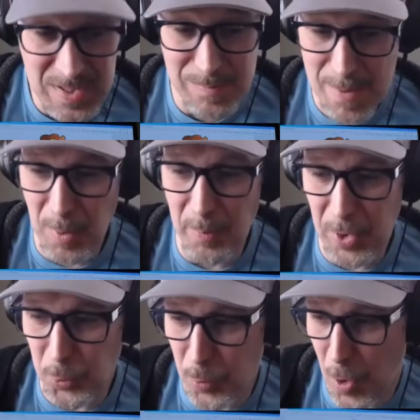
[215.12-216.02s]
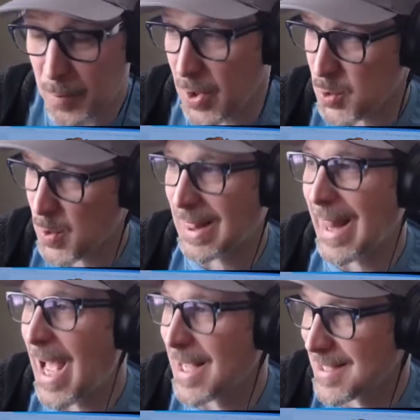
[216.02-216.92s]
seen people build road books with
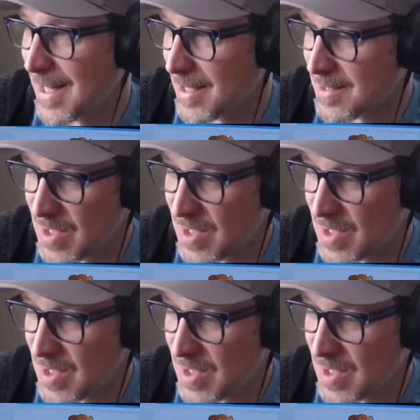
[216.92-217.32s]
lots and lots of